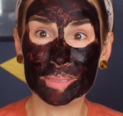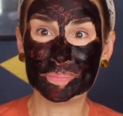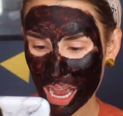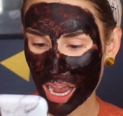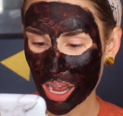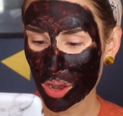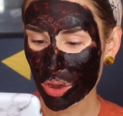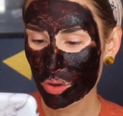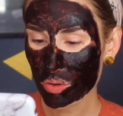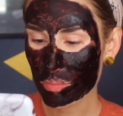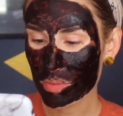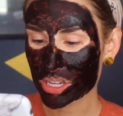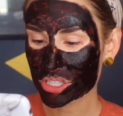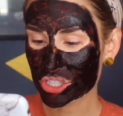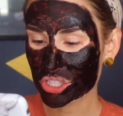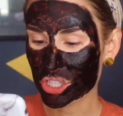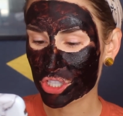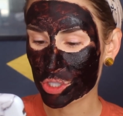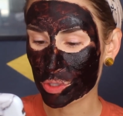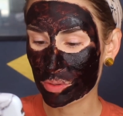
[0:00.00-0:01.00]
How
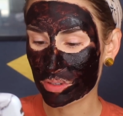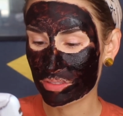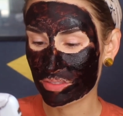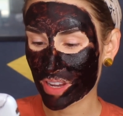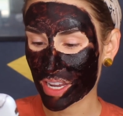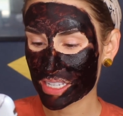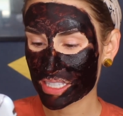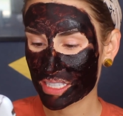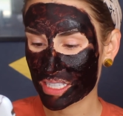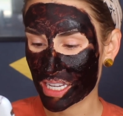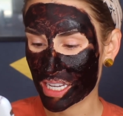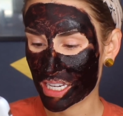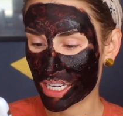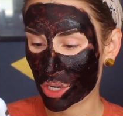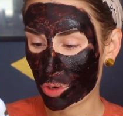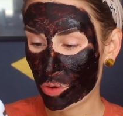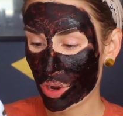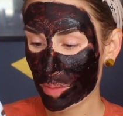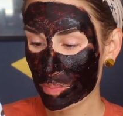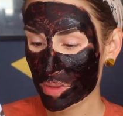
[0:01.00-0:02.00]
much did you invest in
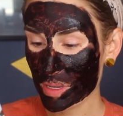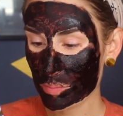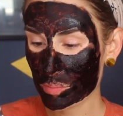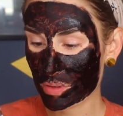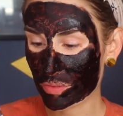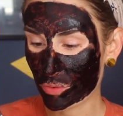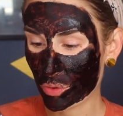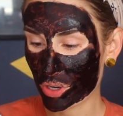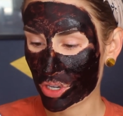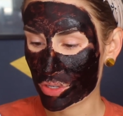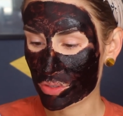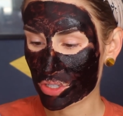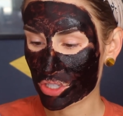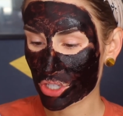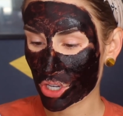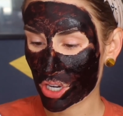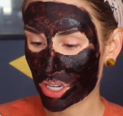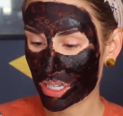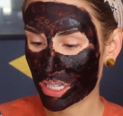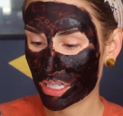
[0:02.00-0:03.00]
equipment before you
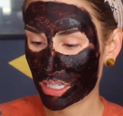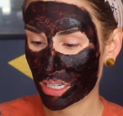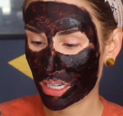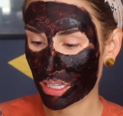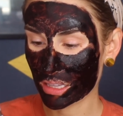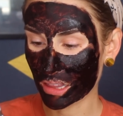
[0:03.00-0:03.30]
started,